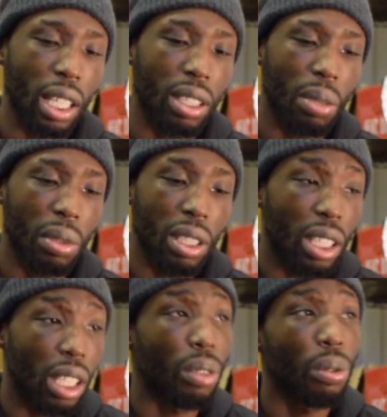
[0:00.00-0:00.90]
someone could
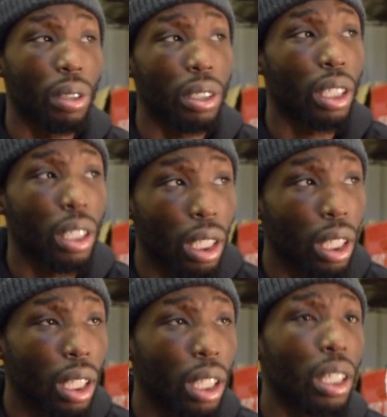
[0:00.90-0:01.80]
stand in court and said,
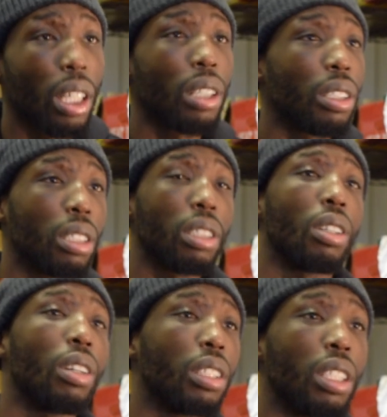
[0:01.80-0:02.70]
yeah,
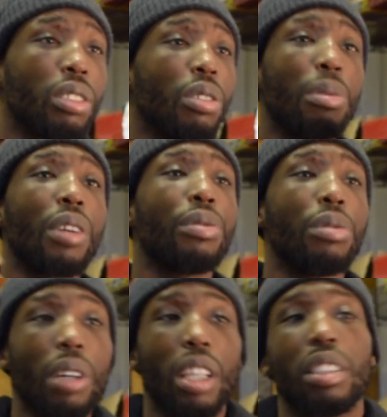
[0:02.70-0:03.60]
Your Honor, it's not my
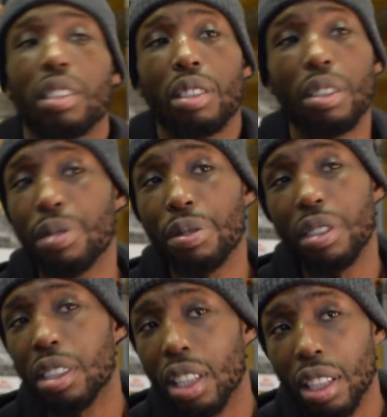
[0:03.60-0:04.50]
fault. I listened to
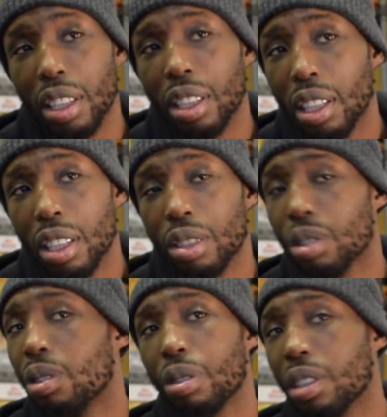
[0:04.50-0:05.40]
50 Cent,
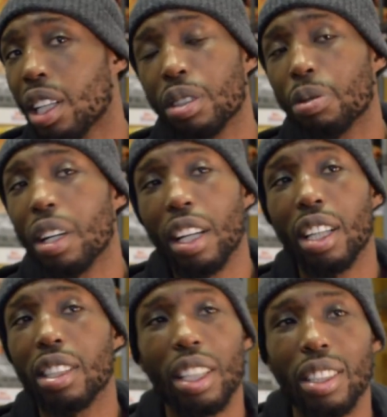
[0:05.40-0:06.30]
so that's why
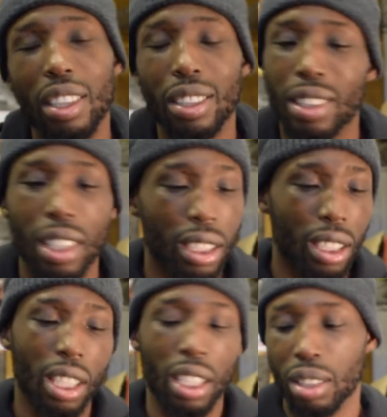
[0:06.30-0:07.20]
I done that.
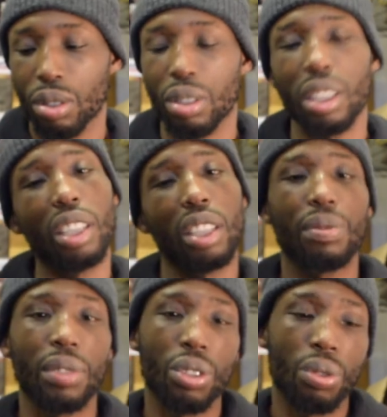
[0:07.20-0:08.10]
No, it's on the
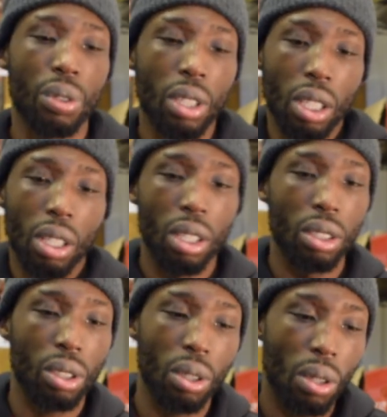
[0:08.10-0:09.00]
individual.
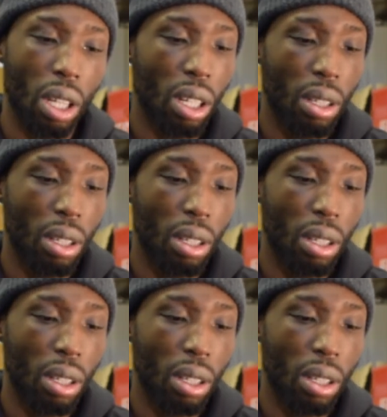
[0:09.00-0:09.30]
So